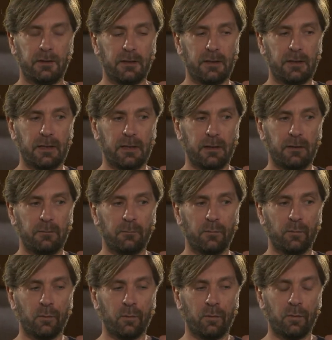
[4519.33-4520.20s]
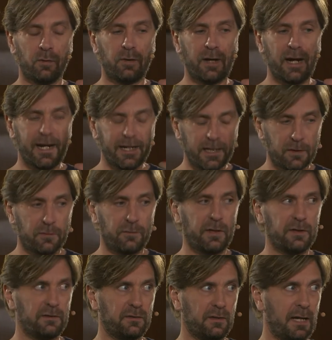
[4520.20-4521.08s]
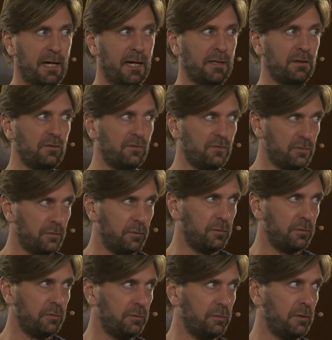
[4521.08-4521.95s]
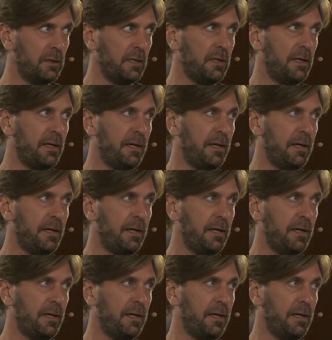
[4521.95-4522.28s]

a more accurate and true,